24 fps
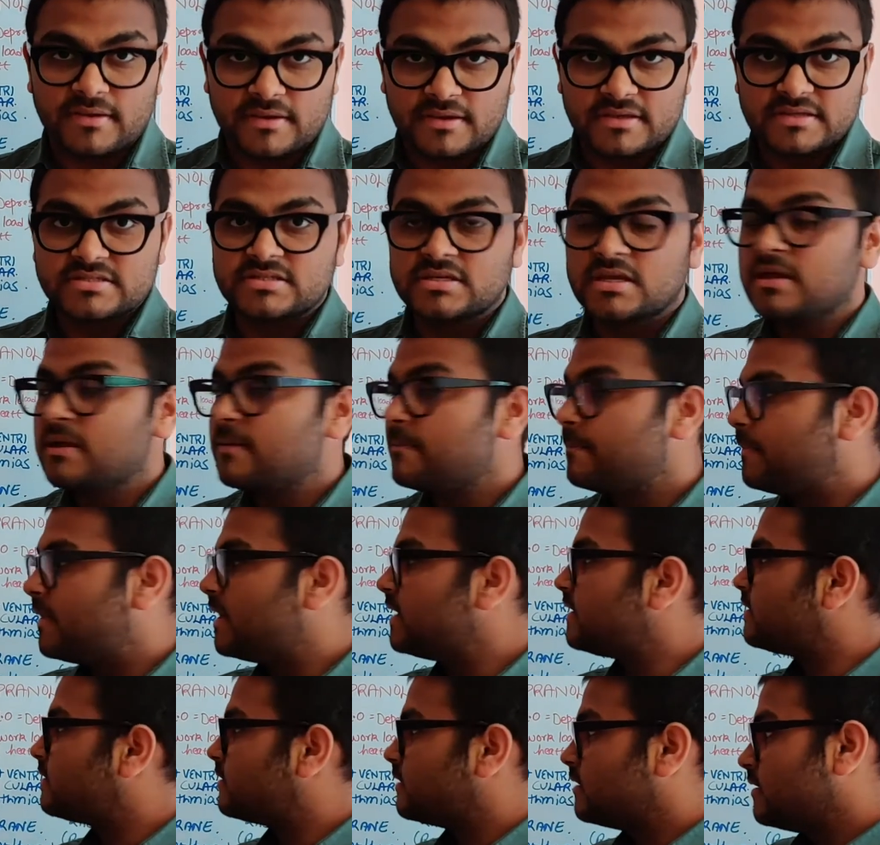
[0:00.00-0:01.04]
Yes,
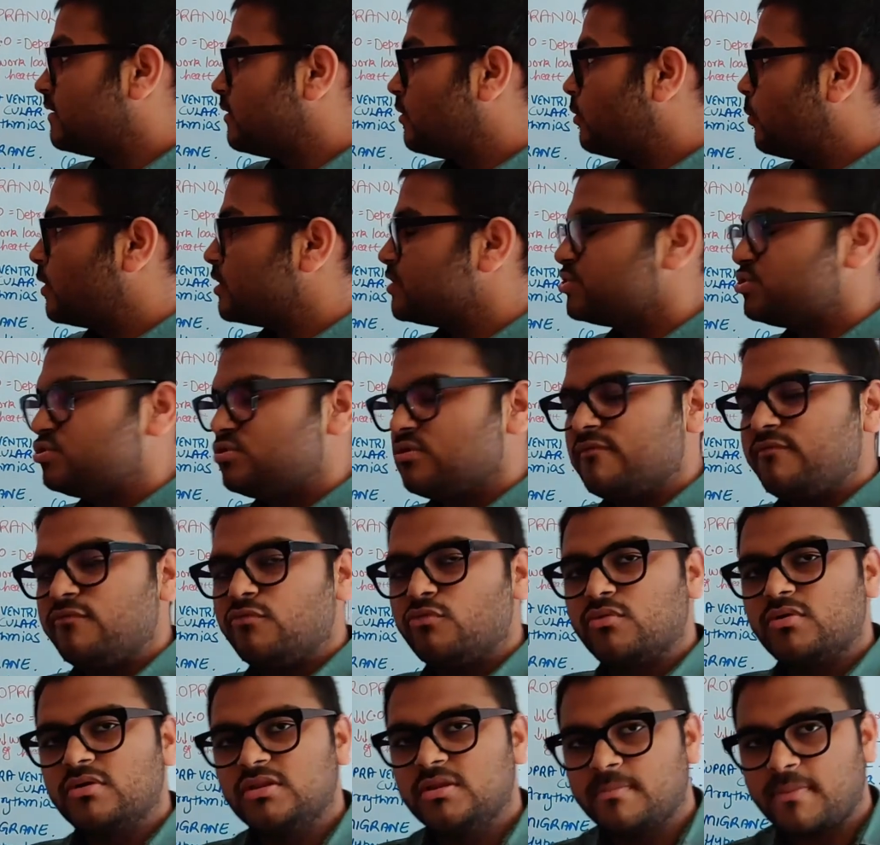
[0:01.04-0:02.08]
but once you have
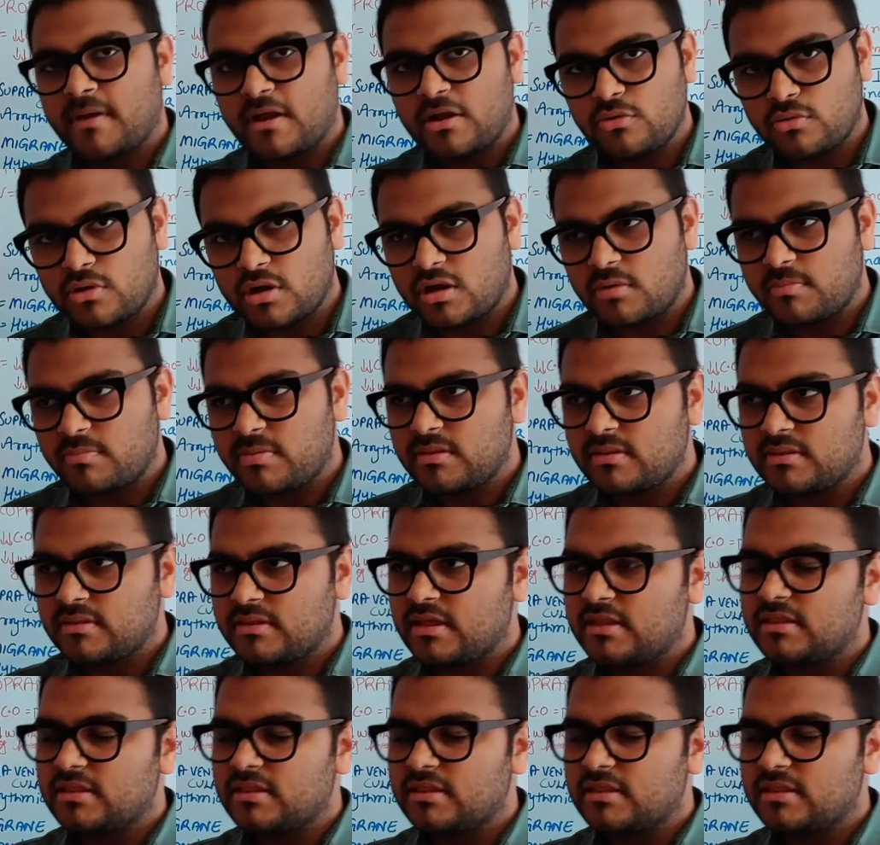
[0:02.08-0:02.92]
lowered the pilocarpine,